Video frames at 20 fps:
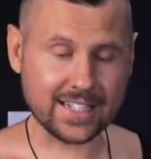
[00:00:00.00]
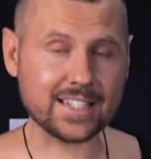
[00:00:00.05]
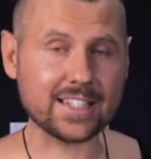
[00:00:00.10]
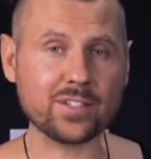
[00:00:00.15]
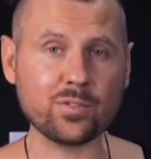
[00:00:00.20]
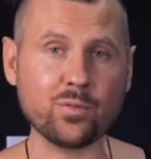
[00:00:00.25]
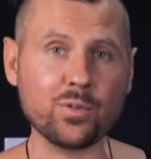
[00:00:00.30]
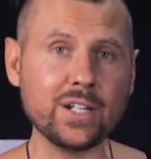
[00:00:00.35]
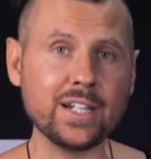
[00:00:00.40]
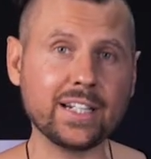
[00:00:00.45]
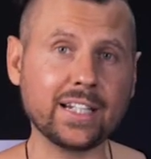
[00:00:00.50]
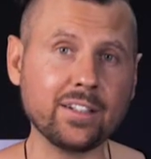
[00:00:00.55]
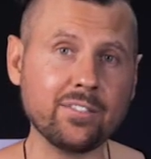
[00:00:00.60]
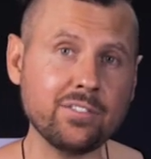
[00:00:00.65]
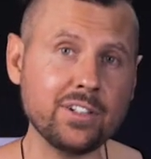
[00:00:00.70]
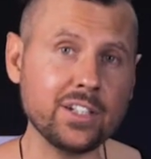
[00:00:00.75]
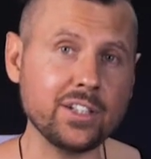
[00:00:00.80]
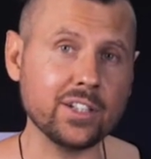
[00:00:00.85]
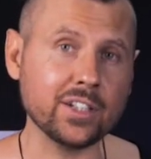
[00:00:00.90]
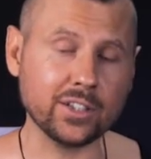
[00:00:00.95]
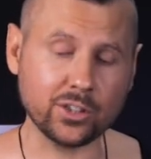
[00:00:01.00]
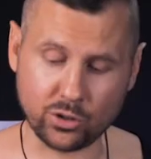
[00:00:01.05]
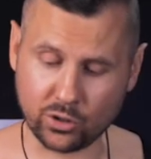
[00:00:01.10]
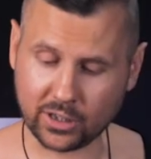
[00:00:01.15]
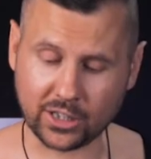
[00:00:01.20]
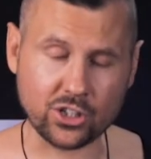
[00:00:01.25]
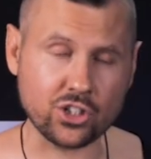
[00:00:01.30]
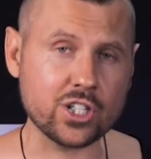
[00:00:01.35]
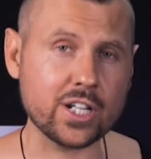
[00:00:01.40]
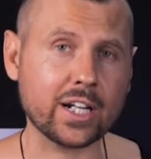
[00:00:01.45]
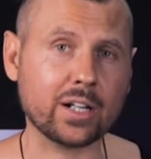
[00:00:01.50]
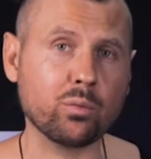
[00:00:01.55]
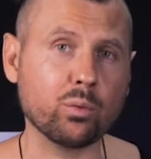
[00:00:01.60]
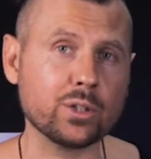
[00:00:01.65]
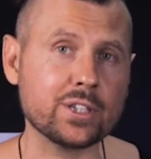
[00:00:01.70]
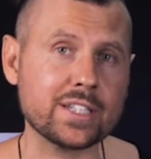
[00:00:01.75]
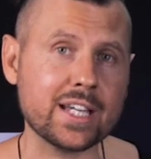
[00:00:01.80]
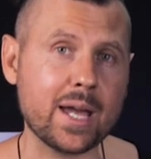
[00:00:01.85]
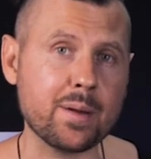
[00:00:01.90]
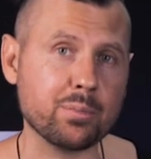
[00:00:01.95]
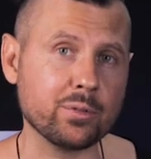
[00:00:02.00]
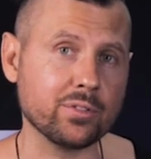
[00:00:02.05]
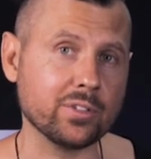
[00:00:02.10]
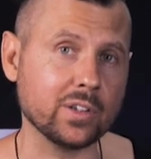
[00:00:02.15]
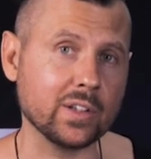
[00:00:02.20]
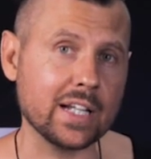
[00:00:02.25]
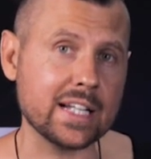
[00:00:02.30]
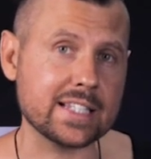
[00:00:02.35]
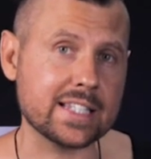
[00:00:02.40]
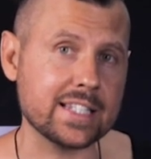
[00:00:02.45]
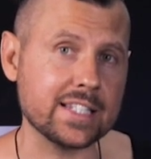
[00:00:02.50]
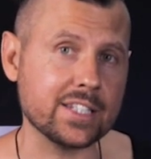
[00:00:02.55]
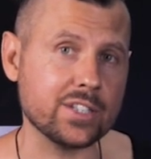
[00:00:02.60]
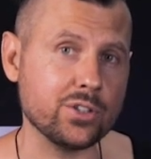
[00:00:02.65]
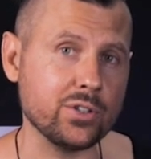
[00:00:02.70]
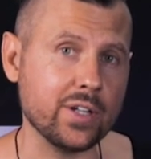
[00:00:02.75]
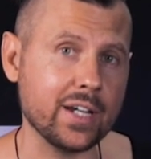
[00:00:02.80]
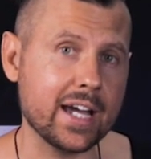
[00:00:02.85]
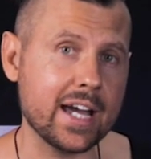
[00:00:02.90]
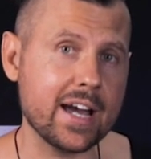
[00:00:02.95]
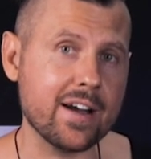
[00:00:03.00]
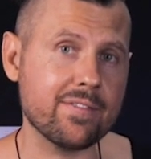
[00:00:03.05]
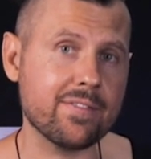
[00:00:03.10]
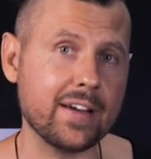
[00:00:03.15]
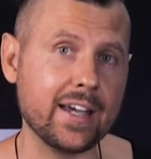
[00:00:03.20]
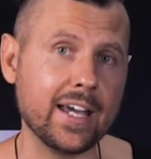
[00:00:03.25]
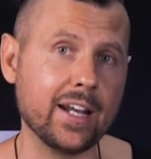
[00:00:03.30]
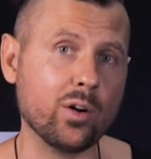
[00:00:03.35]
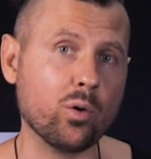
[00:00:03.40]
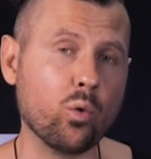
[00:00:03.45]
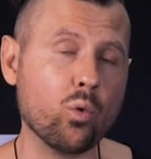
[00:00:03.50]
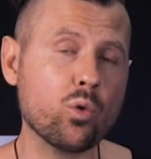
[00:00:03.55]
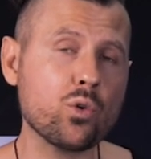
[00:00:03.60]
It's really convenient. You can check what type of glasses you have and